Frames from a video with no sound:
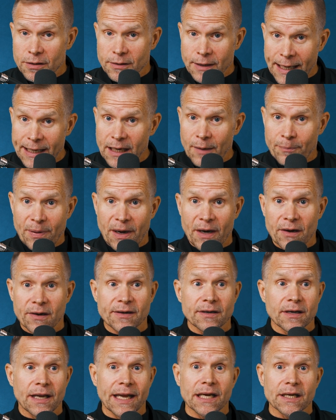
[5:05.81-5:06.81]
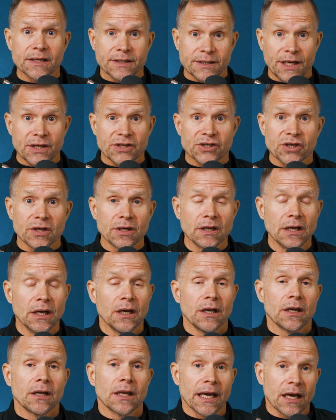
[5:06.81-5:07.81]
like a parent, like a teacher,
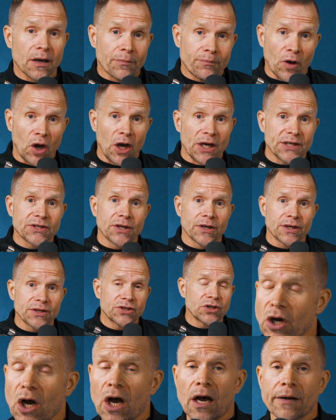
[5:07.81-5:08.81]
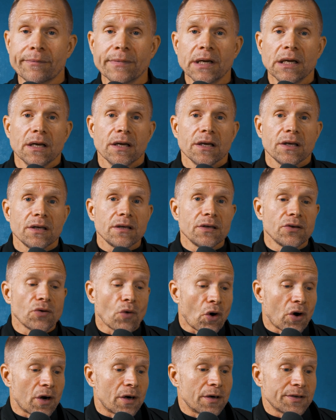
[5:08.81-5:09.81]
like a boss on a job,
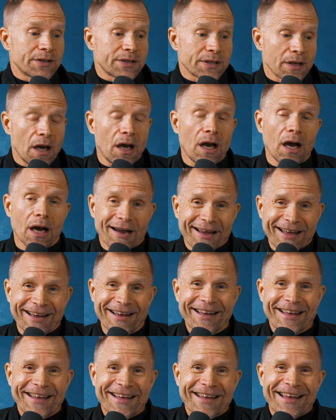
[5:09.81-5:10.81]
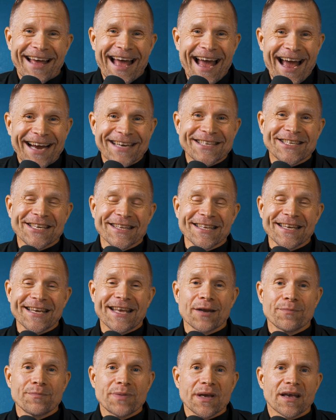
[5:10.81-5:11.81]
your tongue actually
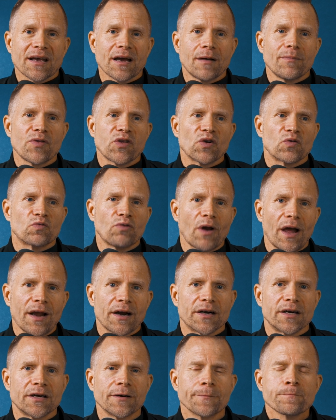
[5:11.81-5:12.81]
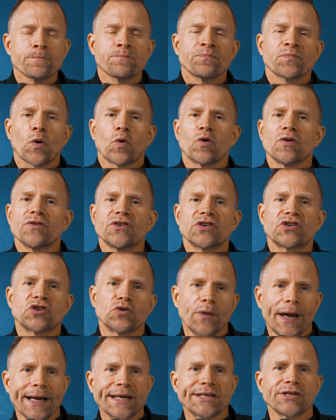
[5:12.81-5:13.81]
can become the rudder or the
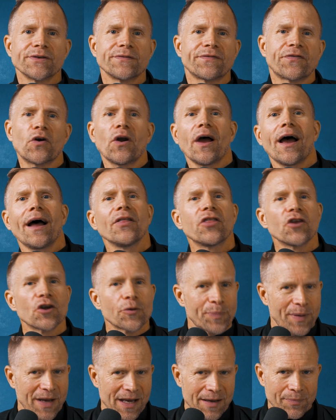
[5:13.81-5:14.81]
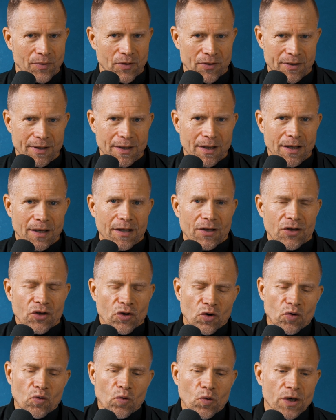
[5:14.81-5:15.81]
direction for other people.
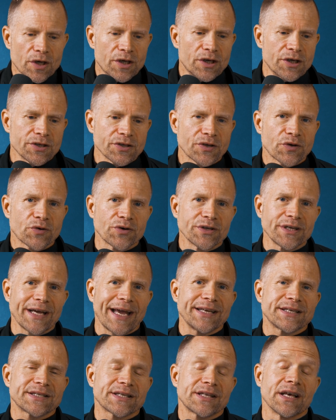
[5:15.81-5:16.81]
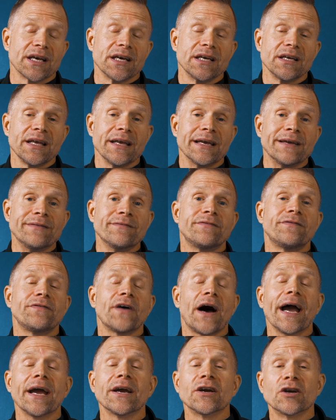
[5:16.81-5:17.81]
Your word creates the
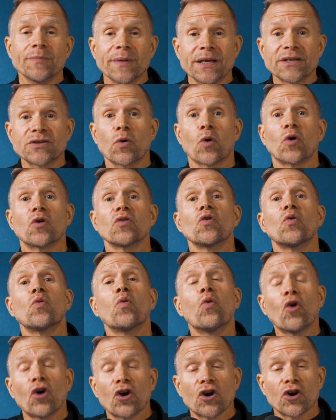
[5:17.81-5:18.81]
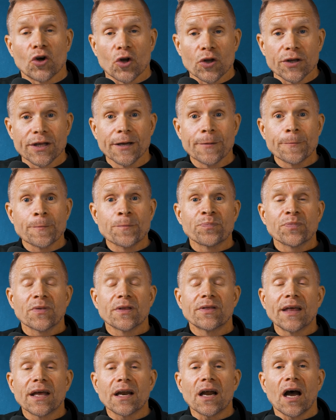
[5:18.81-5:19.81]
environment or the world
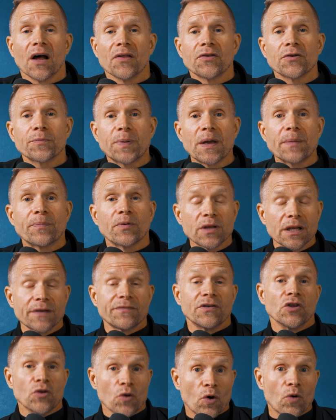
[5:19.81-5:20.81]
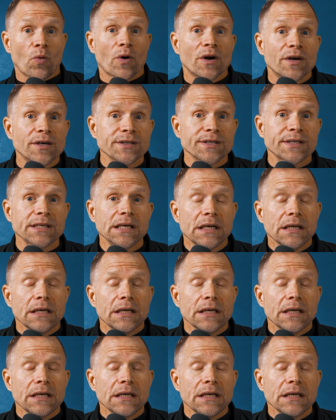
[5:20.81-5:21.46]
that other people live in, your words.